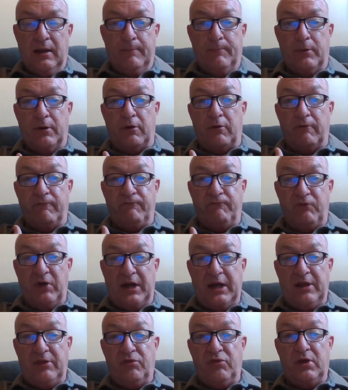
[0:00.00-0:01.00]
But our
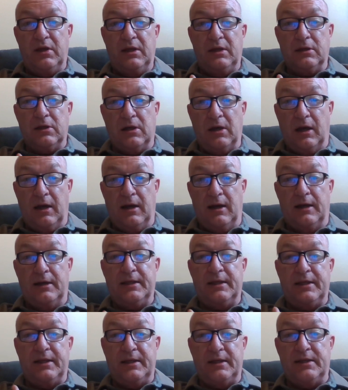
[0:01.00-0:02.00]
faith in God
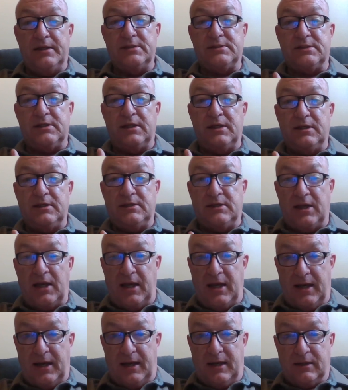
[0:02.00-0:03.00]
is
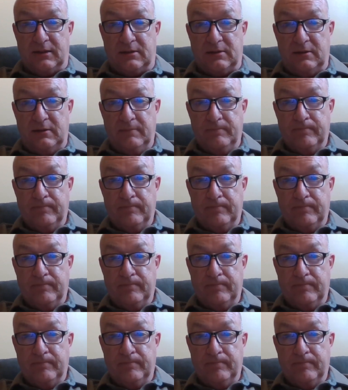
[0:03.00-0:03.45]
intact.